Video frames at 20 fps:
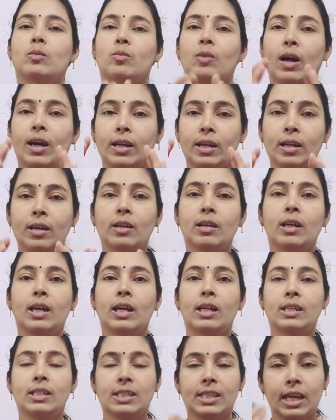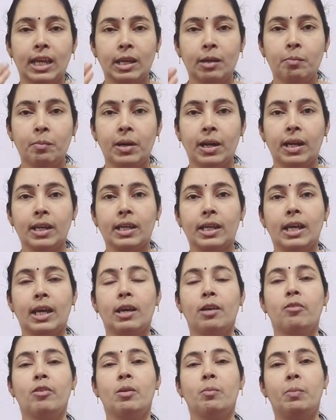what that same drug
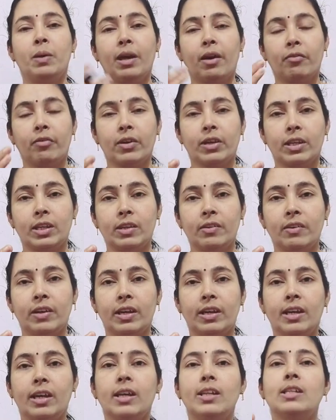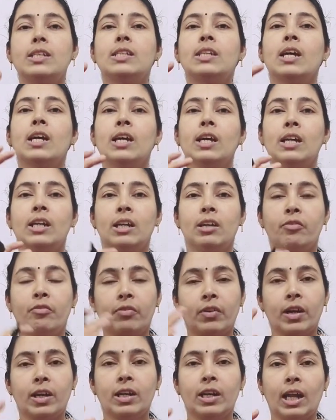will be effective against
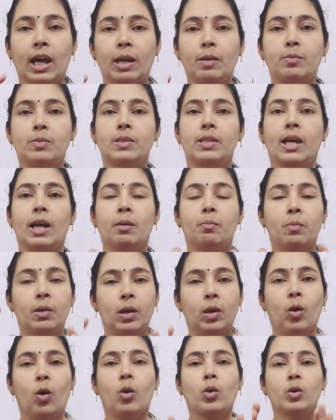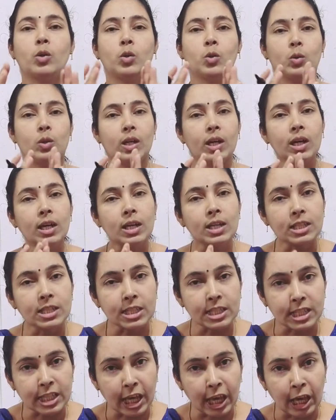different types that belong to the
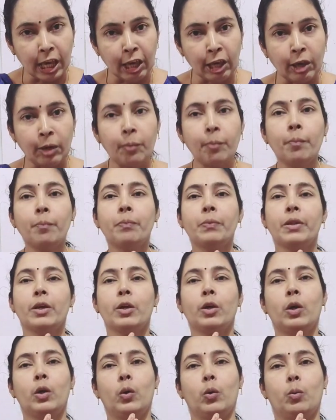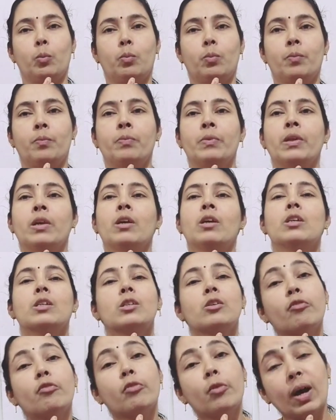same group.
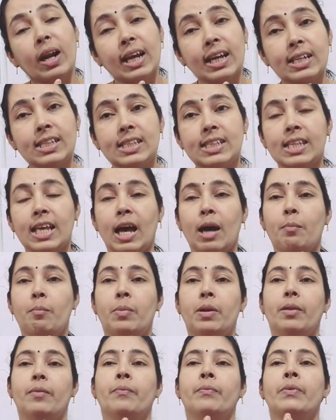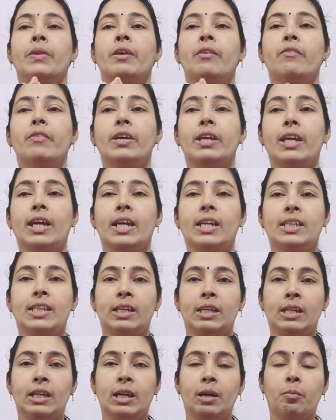So for example, we can
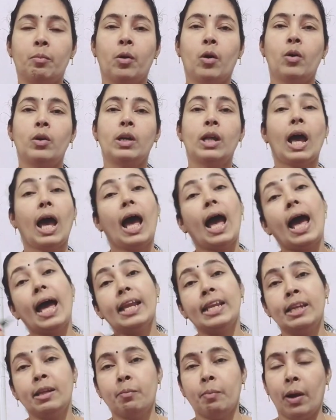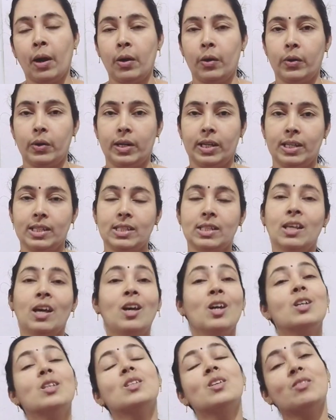think about antibiotics.
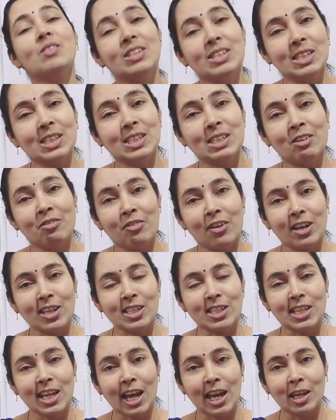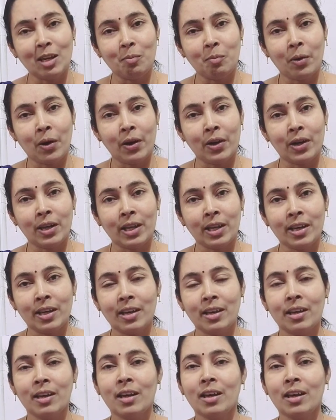So which is the first antibiotic?